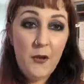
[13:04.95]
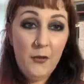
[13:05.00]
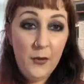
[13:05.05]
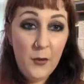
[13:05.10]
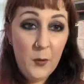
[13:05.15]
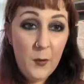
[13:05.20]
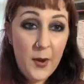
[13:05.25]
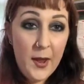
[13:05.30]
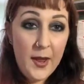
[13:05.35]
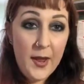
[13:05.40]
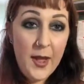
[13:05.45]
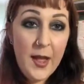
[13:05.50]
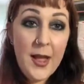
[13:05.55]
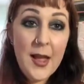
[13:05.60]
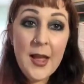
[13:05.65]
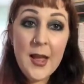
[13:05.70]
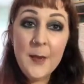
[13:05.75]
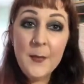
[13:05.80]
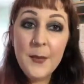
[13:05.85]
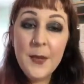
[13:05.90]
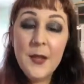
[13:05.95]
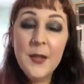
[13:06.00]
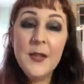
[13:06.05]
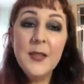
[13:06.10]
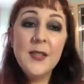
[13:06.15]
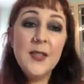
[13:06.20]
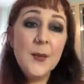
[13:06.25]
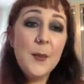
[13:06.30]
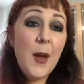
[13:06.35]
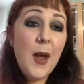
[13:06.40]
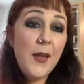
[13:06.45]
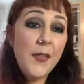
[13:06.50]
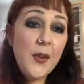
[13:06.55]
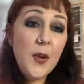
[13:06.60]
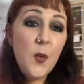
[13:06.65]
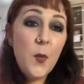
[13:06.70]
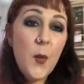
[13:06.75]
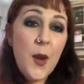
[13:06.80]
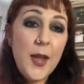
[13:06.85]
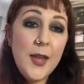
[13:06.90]
the way up, some
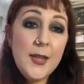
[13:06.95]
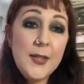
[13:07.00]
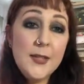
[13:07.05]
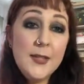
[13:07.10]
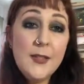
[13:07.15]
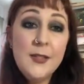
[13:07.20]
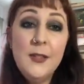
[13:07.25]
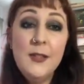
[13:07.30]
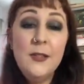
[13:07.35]
other ways